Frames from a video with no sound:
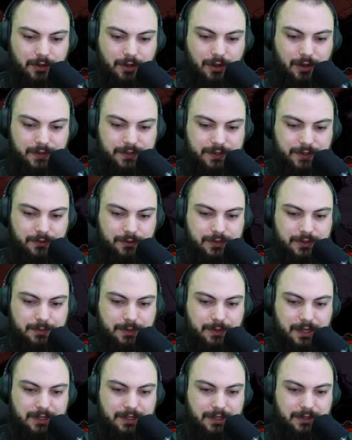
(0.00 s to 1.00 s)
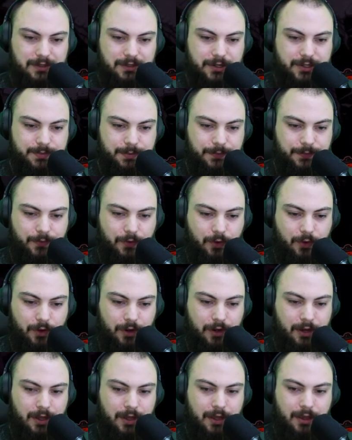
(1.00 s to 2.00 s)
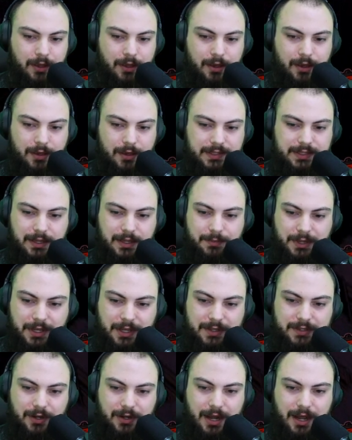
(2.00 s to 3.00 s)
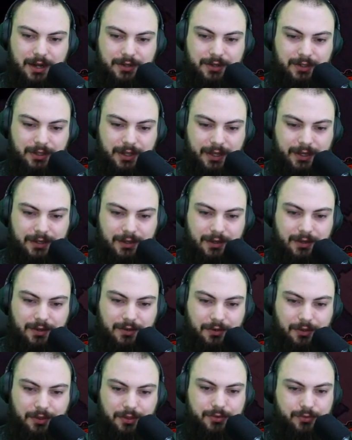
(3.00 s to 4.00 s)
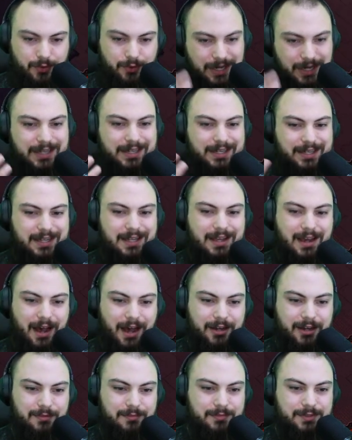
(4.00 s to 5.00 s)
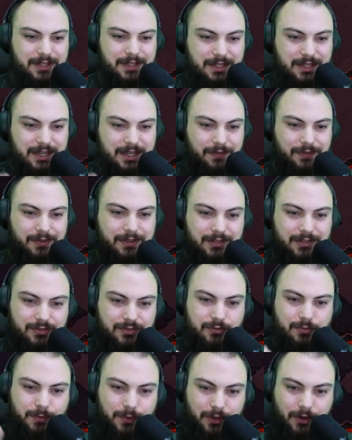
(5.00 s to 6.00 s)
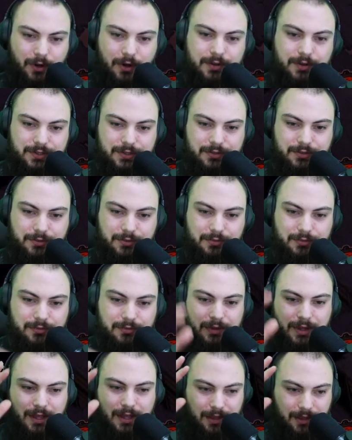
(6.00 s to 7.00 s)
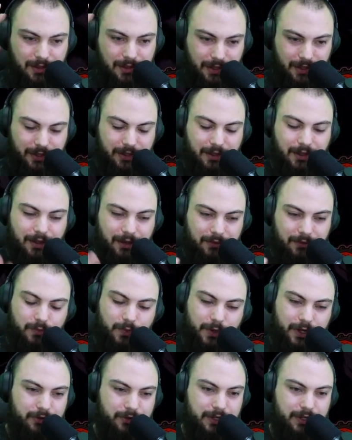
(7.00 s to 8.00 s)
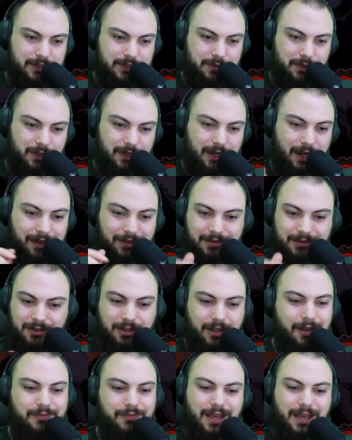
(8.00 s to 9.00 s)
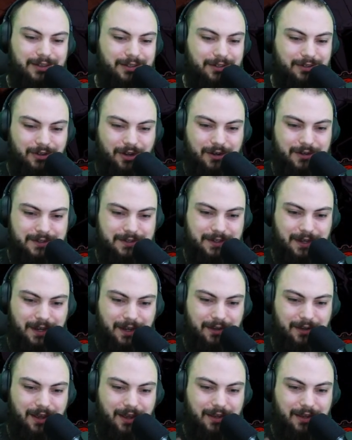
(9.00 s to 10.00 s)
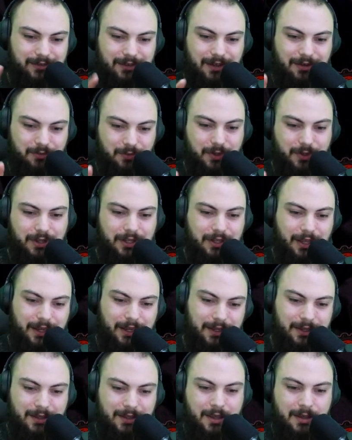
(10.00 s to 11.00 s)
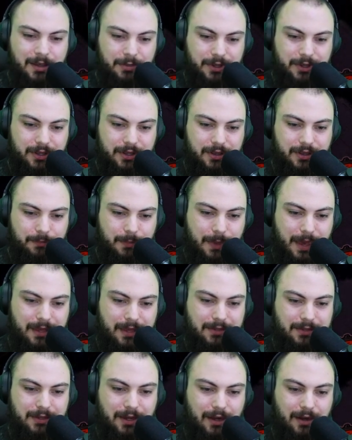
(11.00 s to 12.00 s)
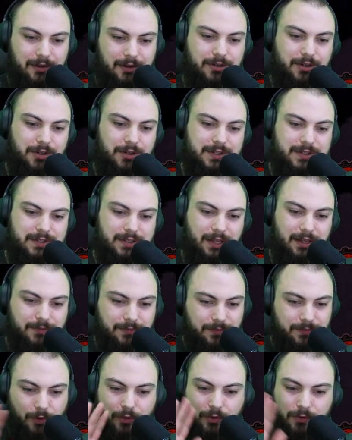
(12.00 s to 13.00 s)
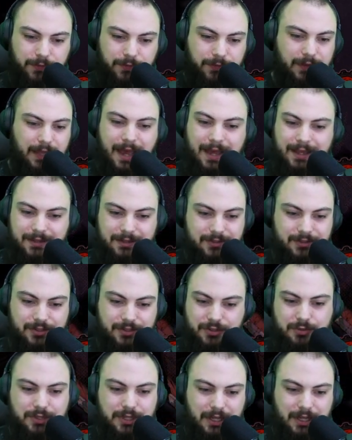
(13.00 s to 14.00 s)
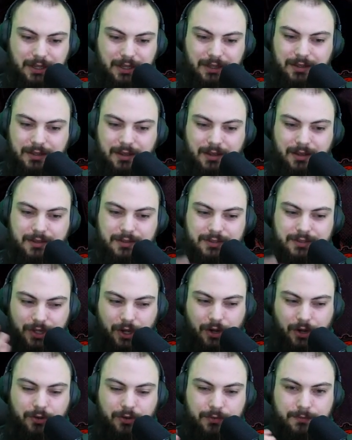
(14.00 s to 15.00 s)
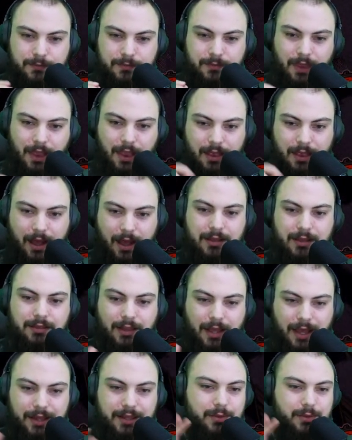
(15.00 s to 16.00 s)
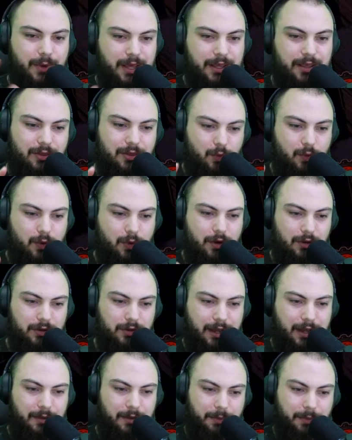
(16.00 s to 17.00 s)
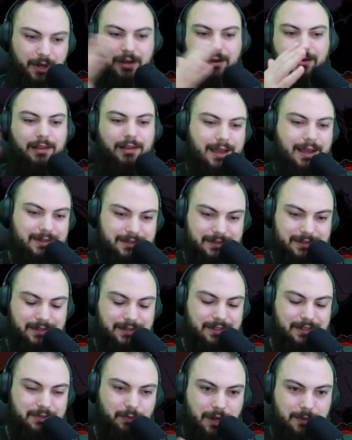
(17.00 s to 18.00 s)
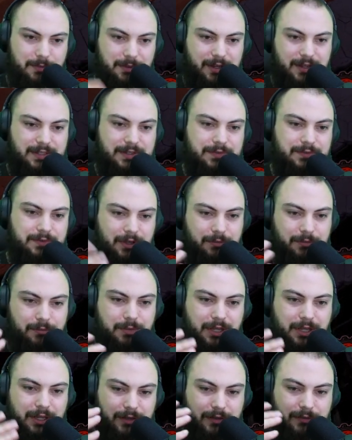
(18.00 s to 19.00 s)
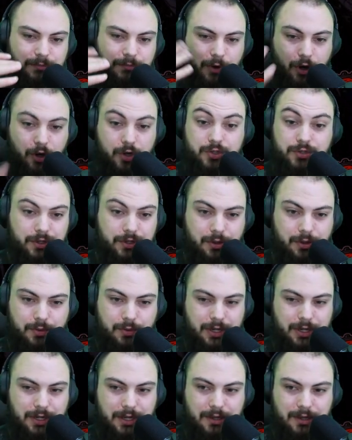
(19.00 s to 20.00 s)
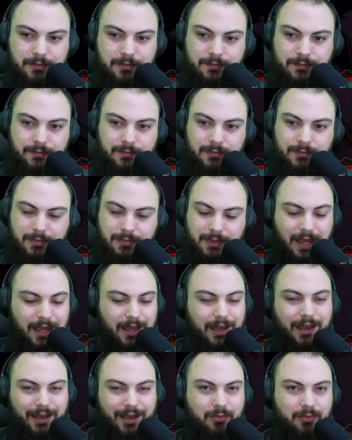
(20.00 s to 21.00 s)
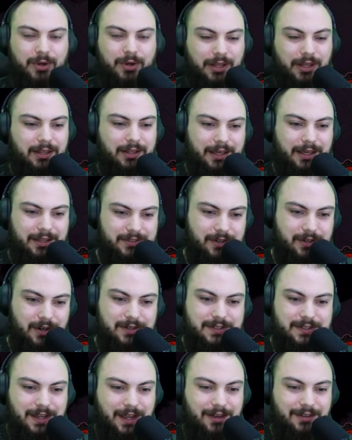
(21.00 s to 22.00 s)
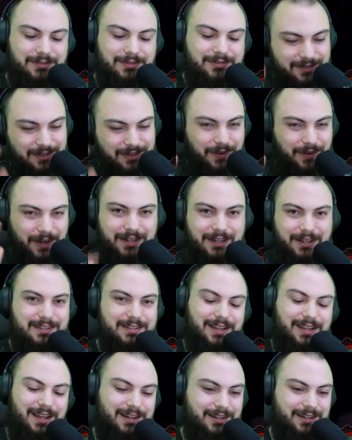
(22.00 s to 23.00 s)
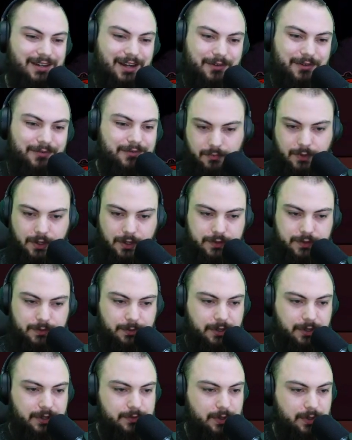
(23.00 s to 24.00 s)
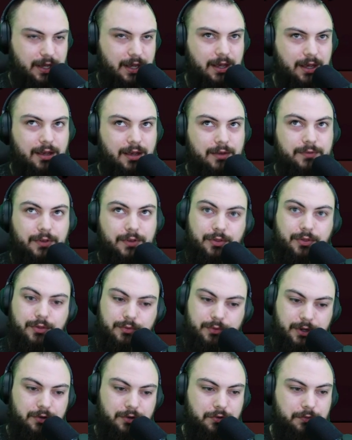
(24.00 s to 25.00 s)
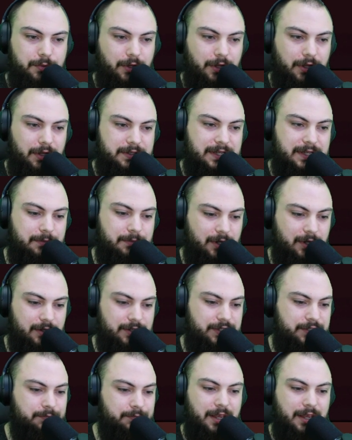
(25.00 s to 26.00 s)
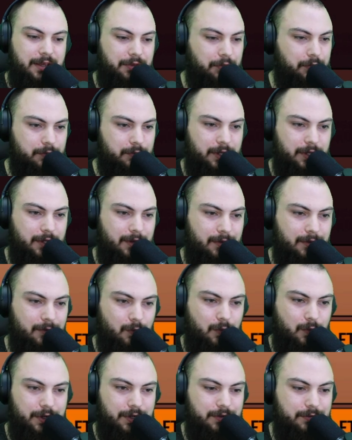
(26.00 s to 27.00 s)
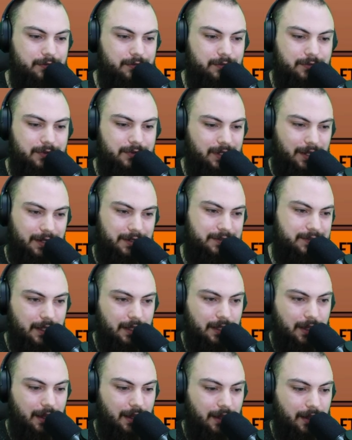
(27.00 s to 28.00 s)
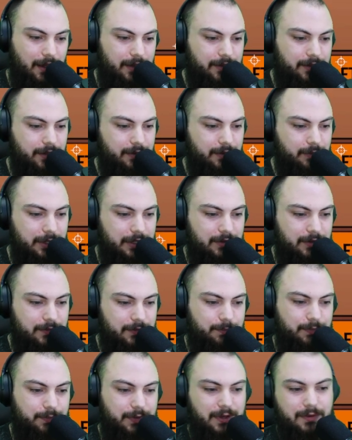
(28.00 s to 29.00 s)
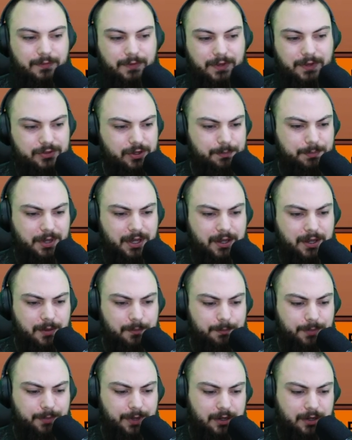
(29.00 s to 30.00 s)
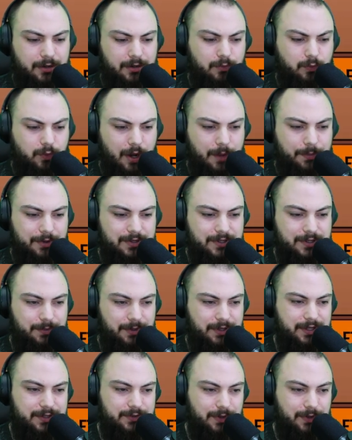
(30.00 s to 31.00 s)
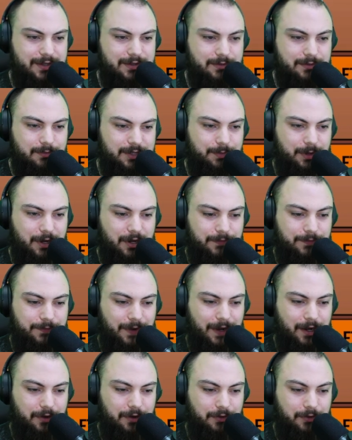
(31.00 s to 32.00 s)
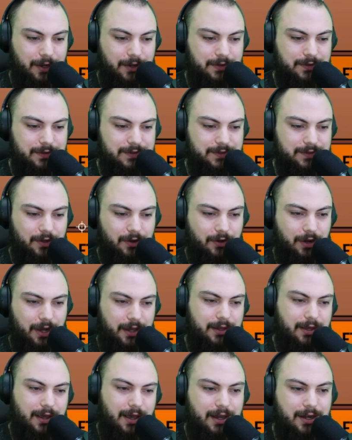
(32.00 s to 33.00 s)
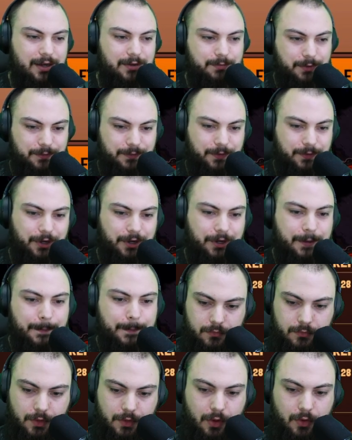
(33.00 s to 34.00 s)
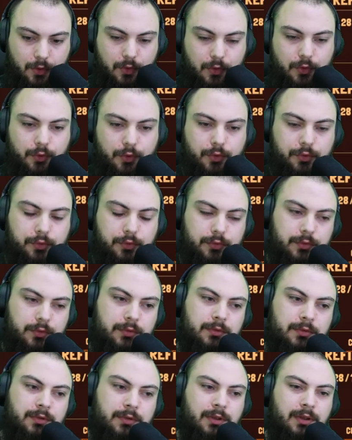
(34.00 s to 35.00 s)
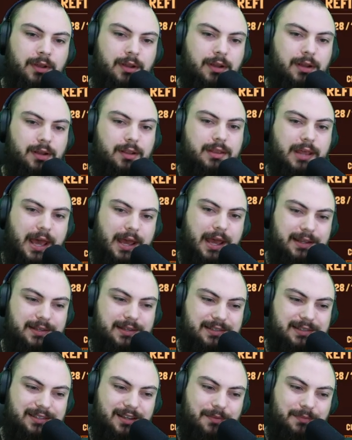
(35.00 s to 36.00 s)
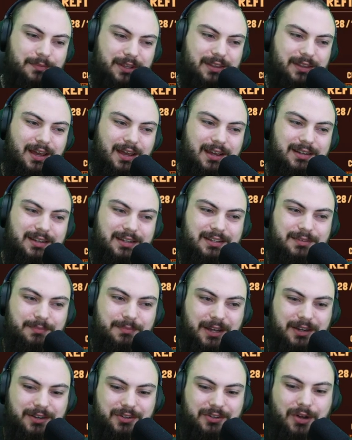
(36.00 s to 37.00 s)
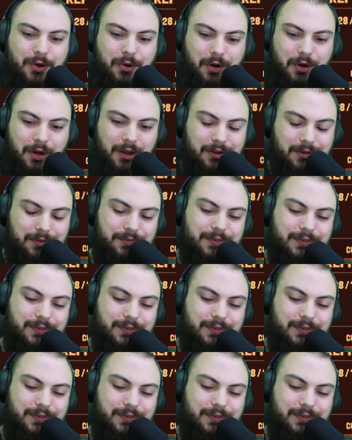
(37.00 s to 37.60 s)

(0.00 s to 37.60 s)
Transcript: Also, something I didn't notice before, some of these are actually like 3D items given this super cartoon like rendering to it. And I love that little art style. I really like it. But then the main character is like full flat 2D. So I like the way that the world kind of parallaxes this way because of them being partially 3D. I really like this art style, if I didn't say it enough. So because we have 3 new bullets, I'm going to just make 3 wooden guns. I think we can eventually pick up better weapons, but this one has a much better fire rate, so I kind of prefer it. Ooh, that is something that I need to make note of.